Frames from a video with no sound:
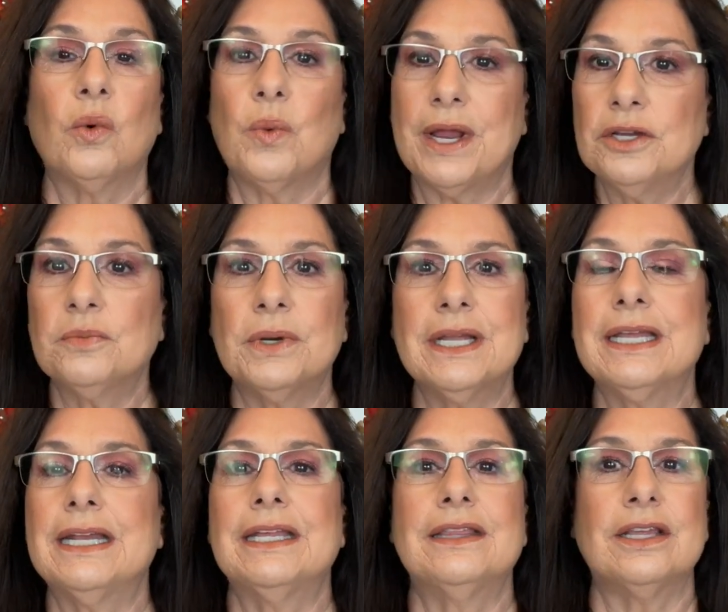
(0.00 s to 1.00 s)
when you bring
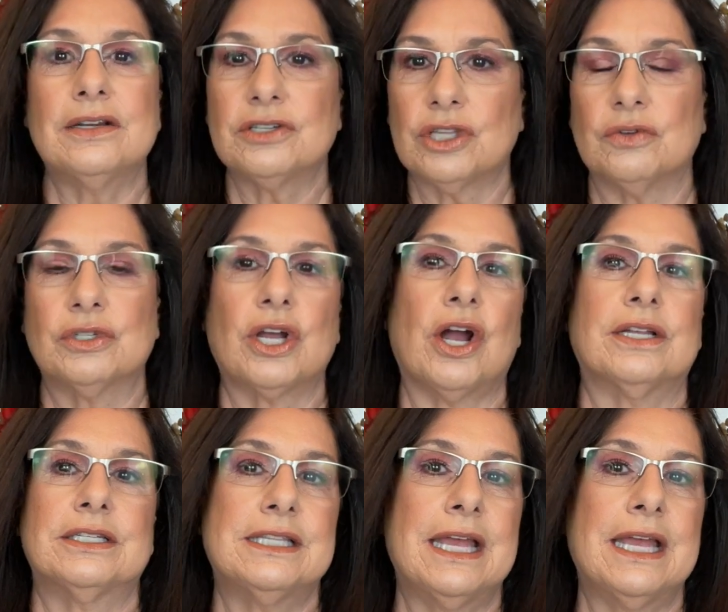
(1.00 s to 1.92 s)
it in, there's those costs.